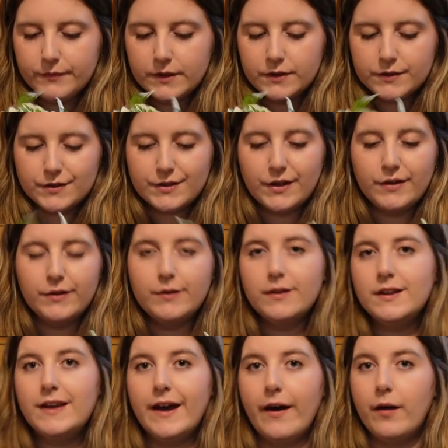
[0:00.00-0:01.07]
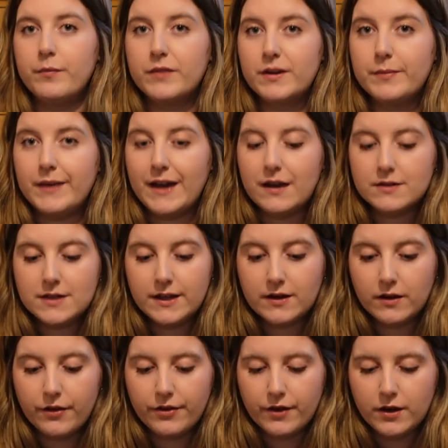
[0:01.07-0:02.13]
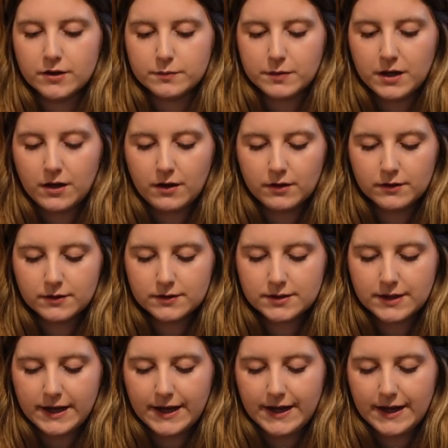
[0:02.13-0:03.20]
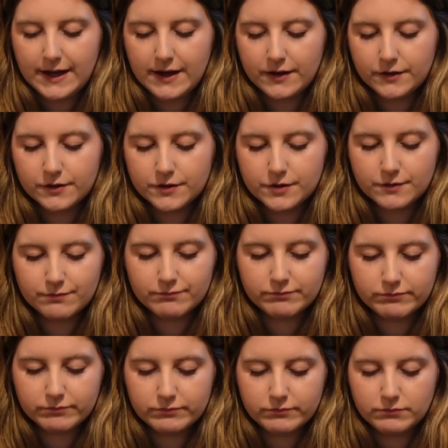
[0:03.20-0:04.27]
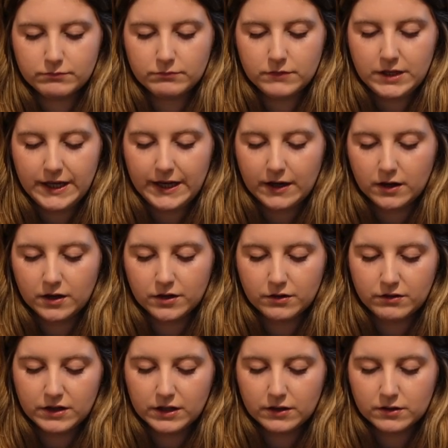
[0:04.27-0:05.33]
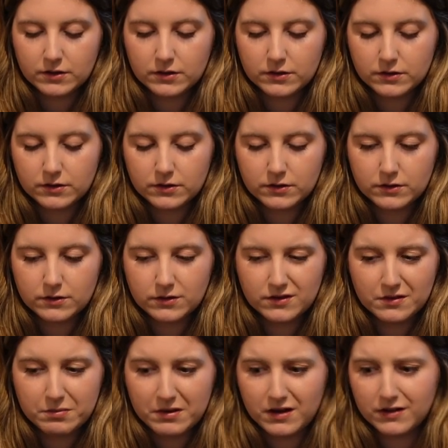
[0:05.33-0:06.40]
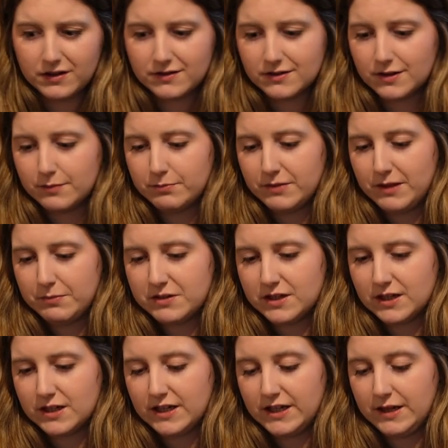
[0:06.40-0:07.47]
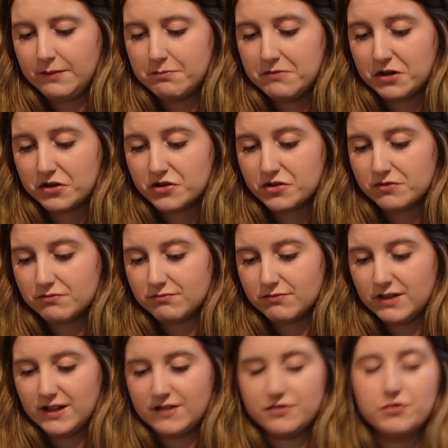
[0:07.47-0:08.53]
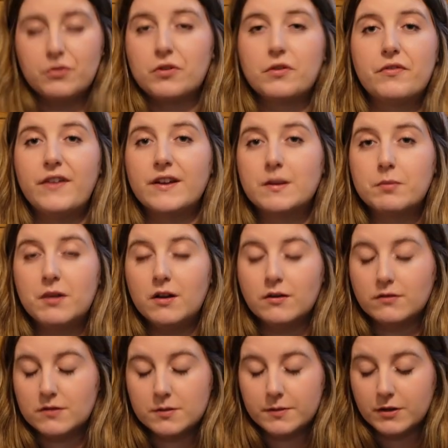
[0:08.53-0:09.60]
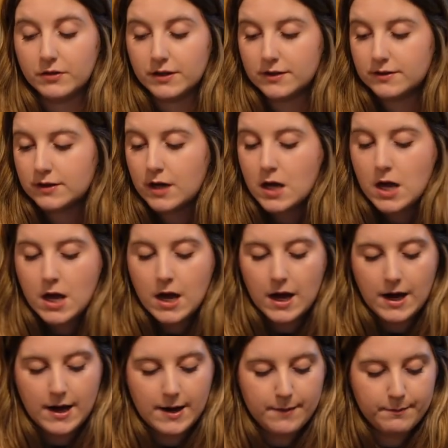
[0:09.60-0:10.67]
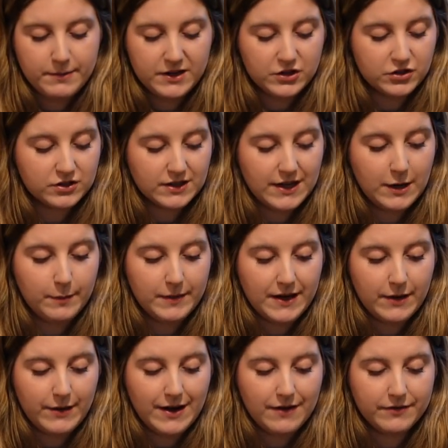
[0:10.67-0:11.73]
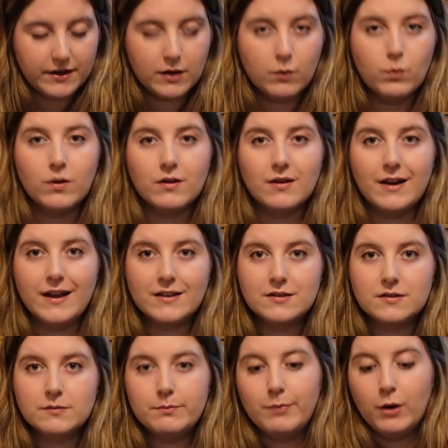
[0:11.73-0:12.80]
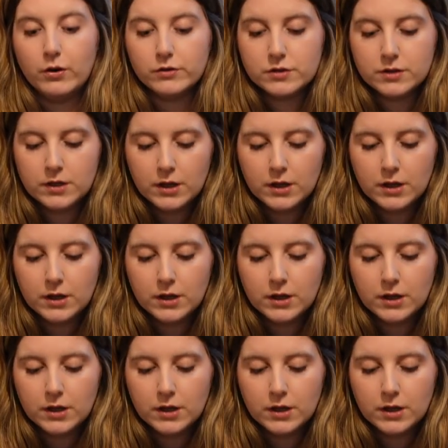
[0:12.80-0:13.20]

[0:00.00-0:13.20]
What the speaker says: So yeah, I'm going to be adding a 3rd plant and yeah, I don't think the plant is going to be particularly much, it's not going to affect the plant to be honest, but it's just going to help me out having one less pot.